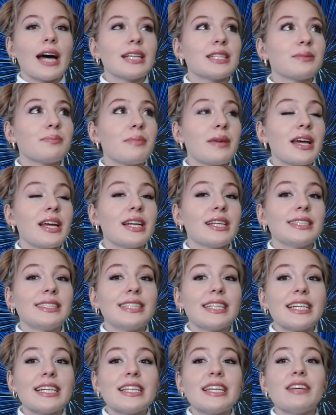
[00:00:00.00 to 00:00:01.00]
has made
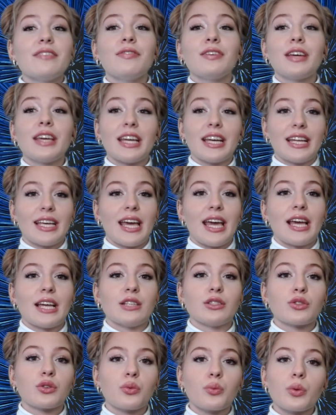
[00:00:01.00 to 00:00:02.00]
significant
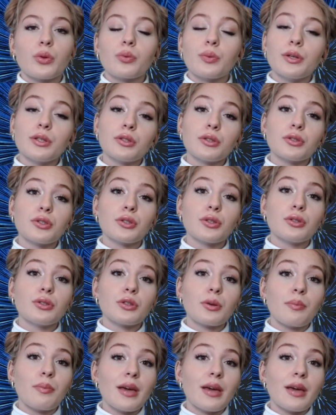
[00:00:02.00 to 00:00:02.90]
gains with researchers